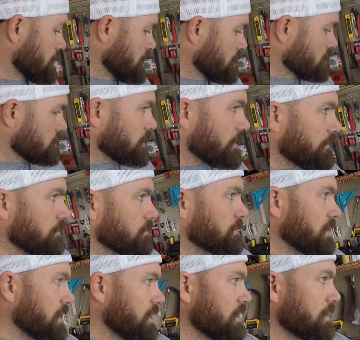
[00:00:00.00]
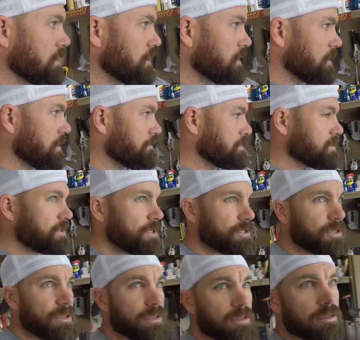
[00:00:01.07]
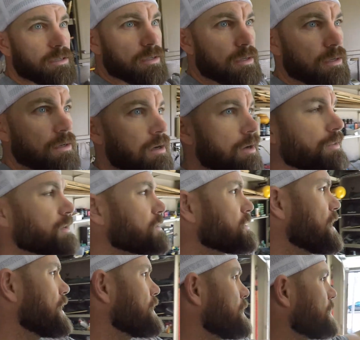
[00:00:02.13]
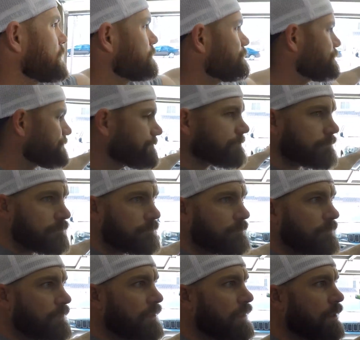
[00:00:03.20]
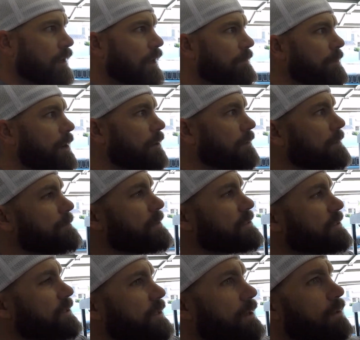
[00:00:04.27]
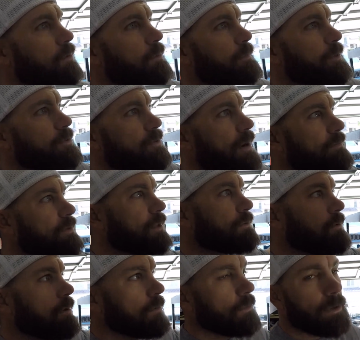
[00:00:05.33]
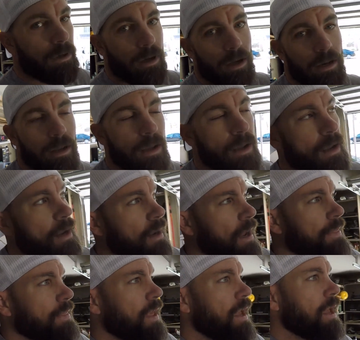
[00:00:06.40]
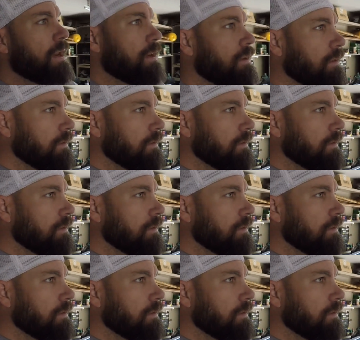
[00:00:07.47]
So I have 3 positions on the side here that'll be secure when we're driving down the road and whatnot. And then